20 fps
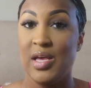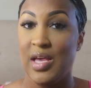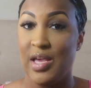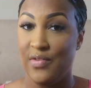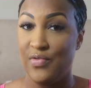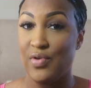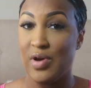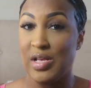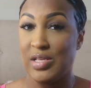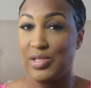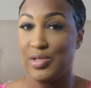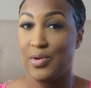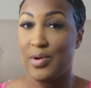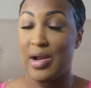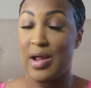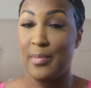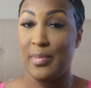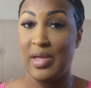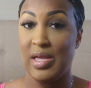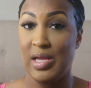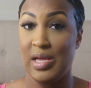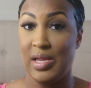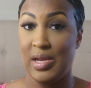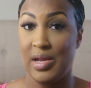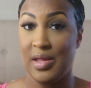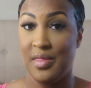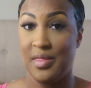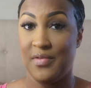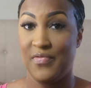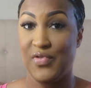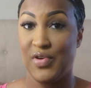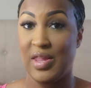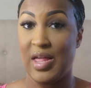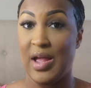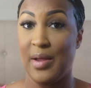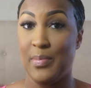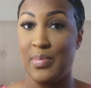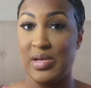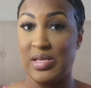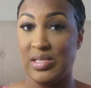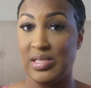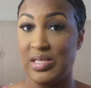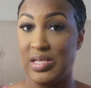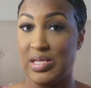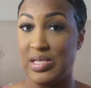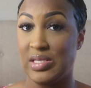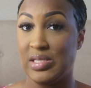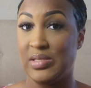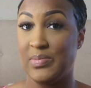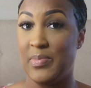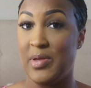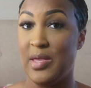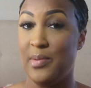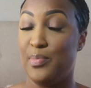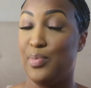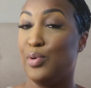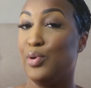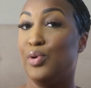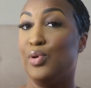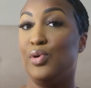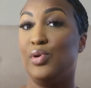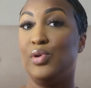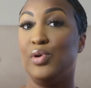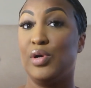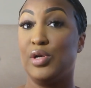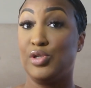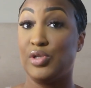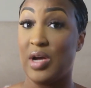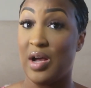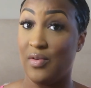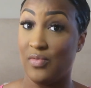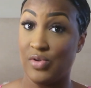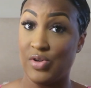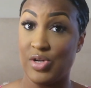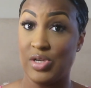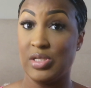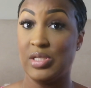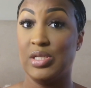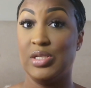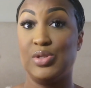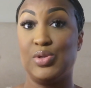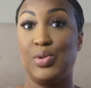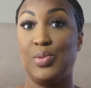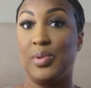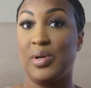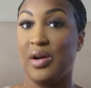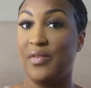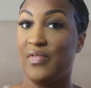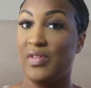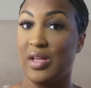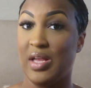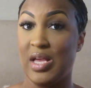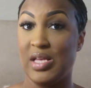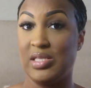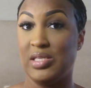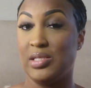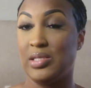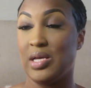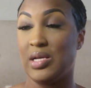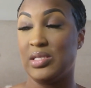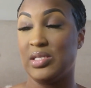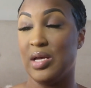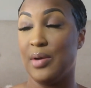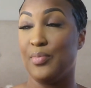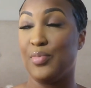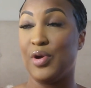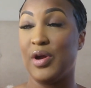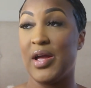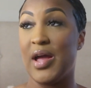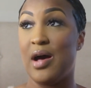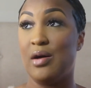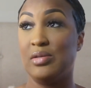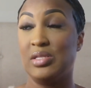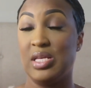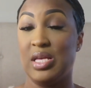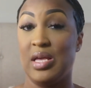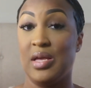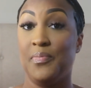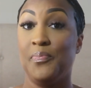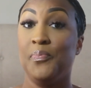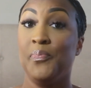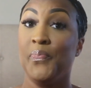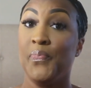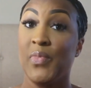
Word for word: if you guys know what I mean, for like business people or travel nurses or whatever the case is like temporary housing.